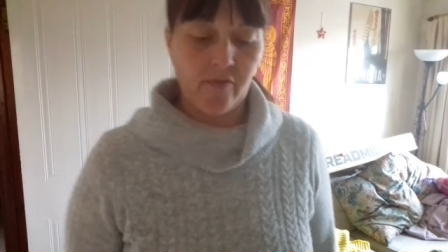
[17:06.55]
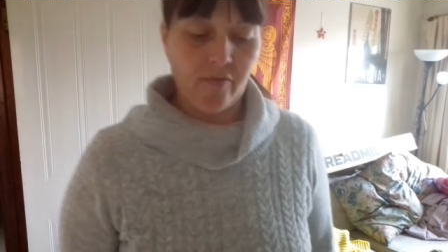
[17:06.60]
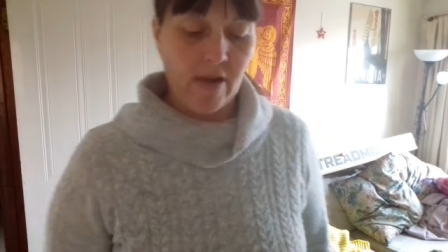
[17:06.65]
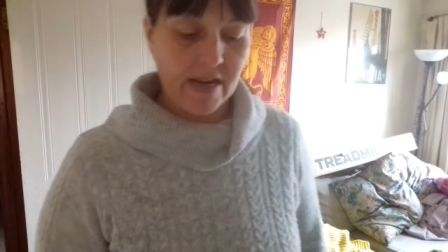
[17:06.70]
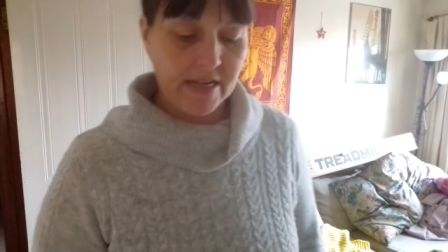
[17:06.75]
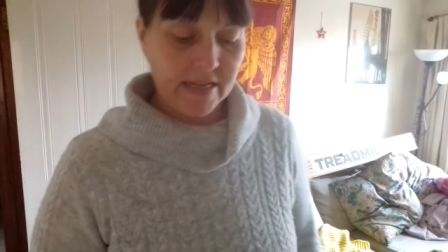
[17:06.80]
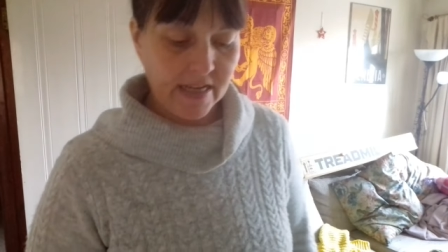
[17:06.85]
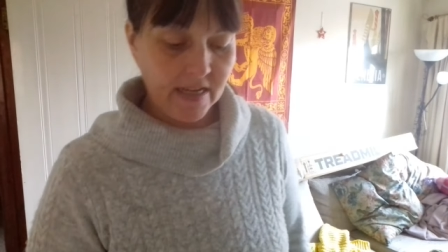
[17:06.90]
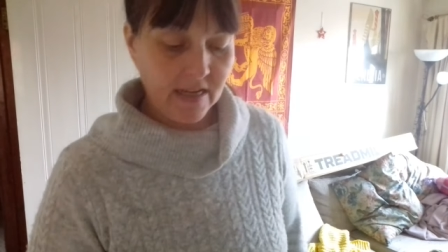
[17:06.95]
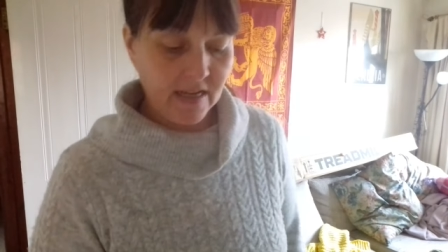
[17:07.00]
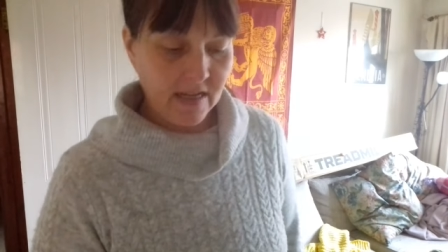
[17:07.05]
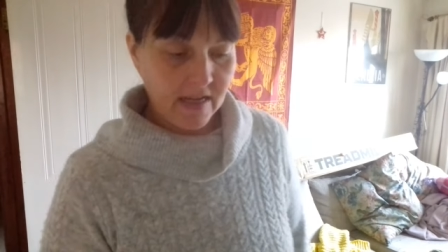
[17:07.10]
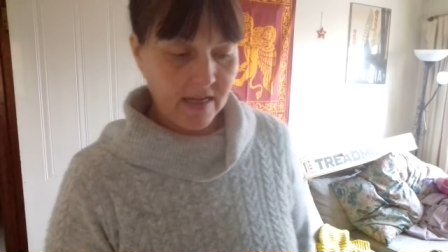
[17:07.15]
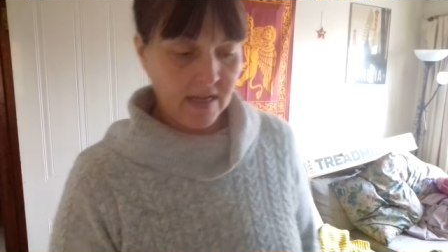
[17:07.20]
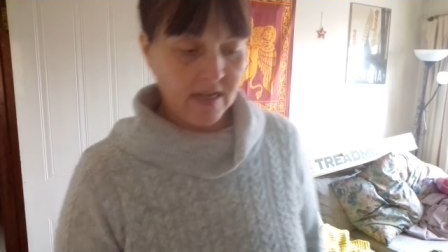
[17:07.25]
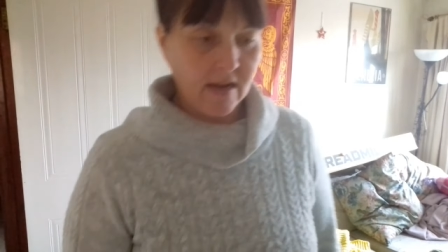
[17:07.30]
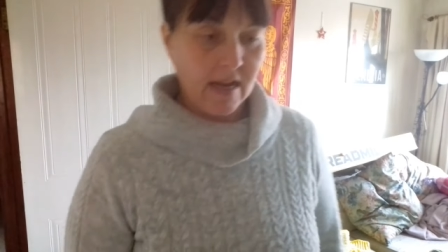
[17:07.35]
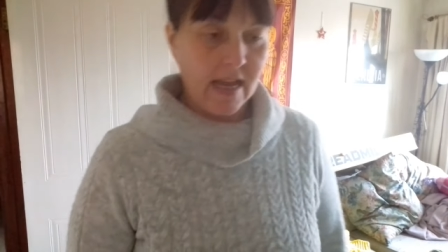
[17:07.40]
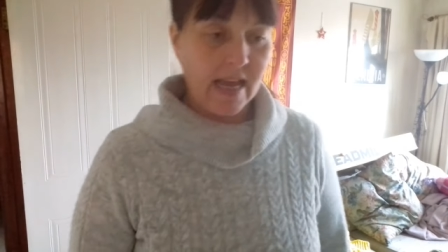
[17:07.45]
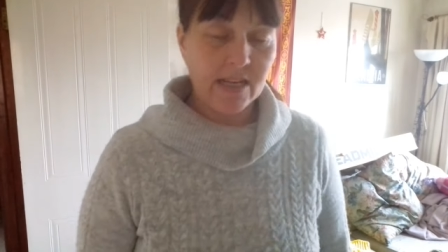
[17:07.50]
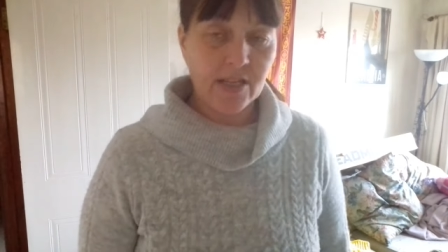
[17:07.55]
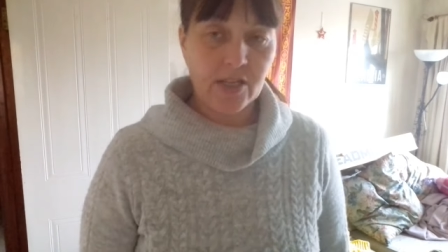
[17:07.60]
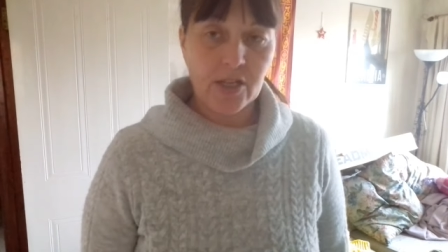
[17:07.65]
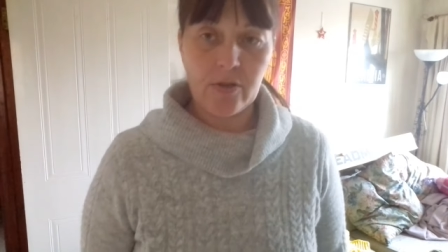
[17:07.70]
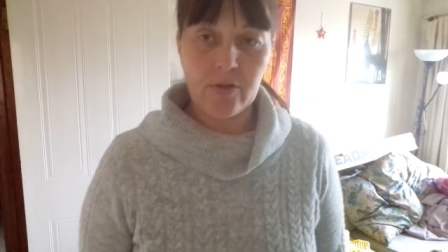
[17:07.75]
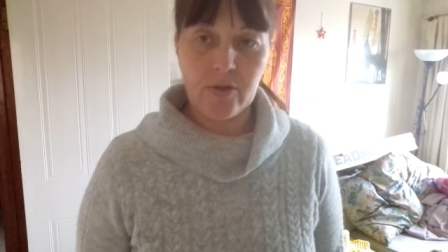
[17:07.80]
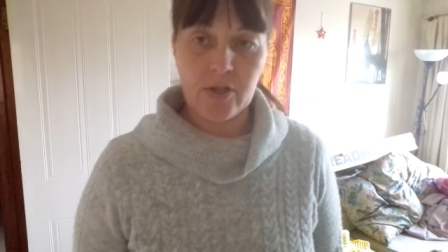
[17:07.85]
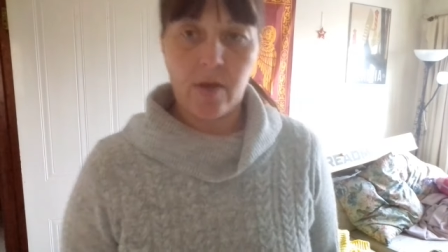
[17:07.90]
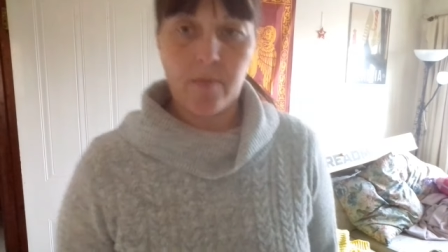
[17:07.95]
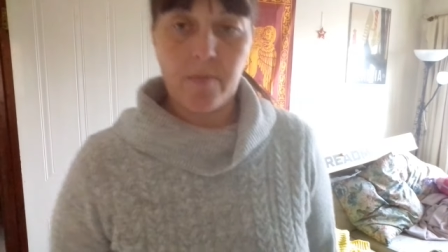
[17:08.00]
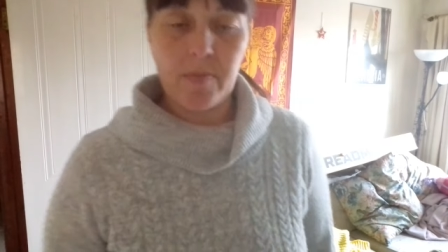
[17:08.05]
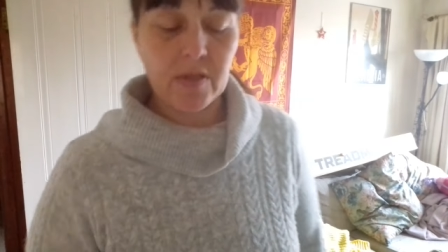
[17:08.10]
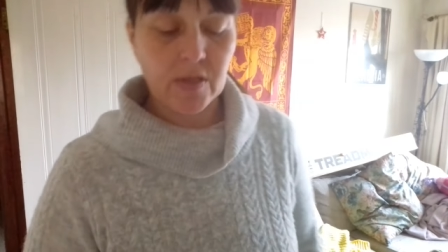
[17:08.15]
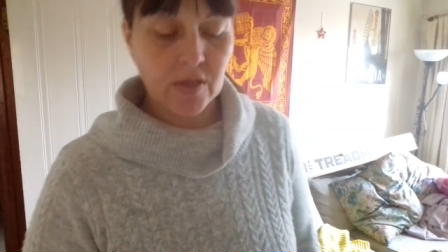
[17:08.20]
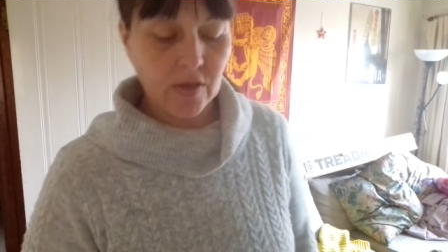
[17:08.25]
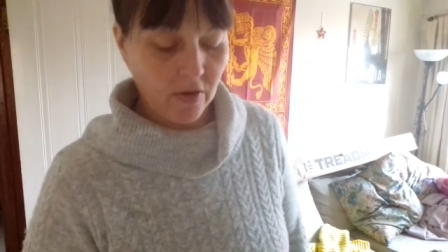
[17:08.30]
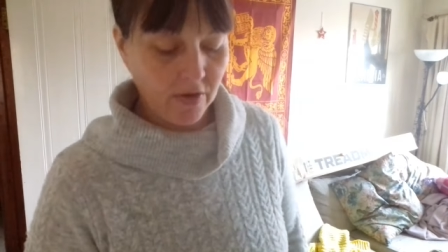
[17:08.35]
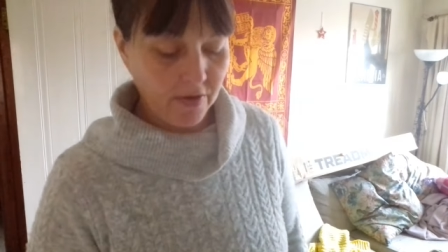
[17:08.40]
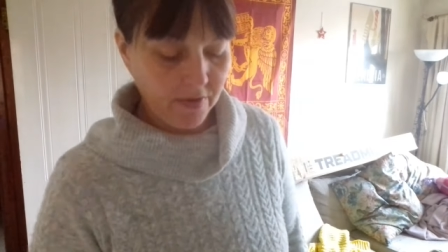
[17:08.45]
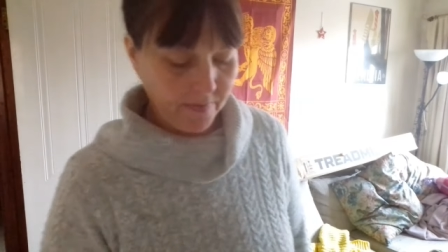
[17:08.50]
already. I've had two
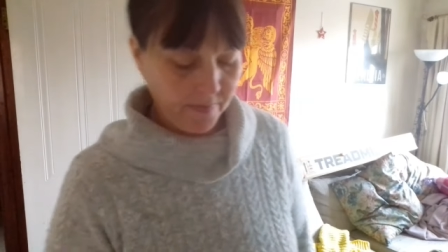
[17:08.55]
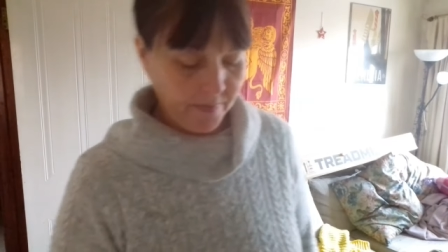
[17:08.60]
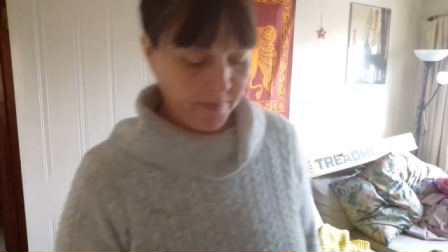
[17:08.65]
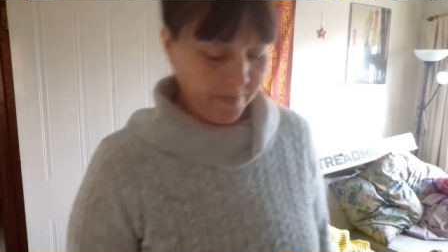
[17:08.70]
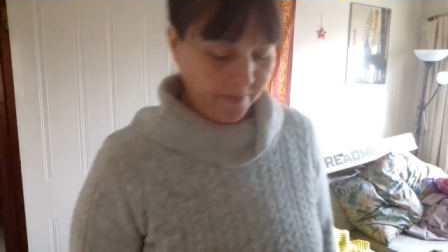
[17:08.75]
jumpers on.